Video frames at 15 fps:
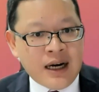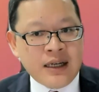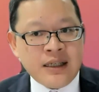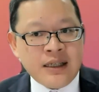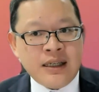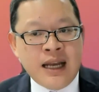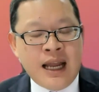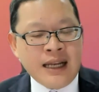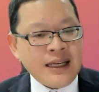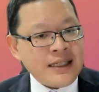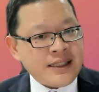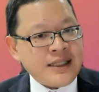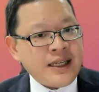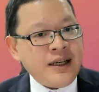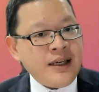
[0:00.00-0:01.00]
are not
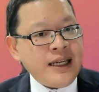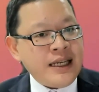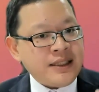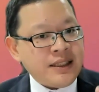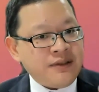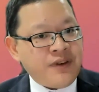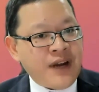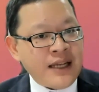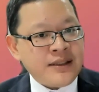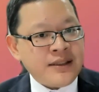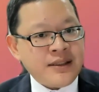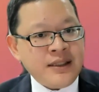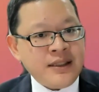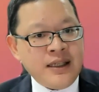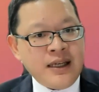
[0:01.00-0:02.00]
necessarily as
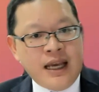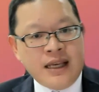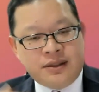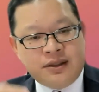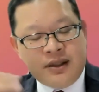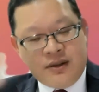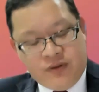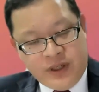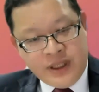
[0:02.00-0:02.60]
advanced as,